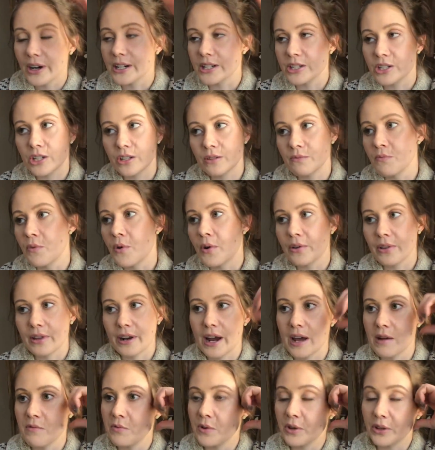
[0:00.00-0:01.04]
and it's just more than
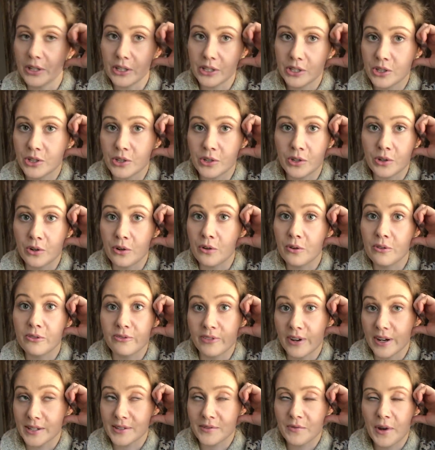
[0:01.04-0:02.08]
I'm willing to
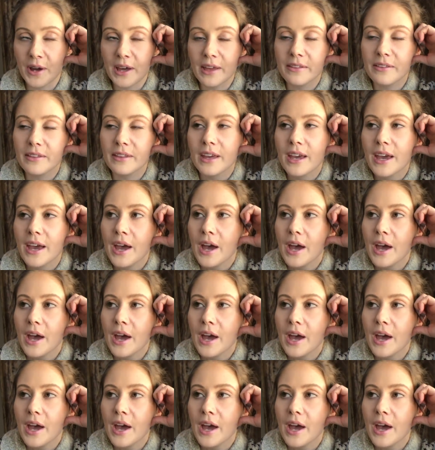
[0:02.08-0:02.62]
fuss with.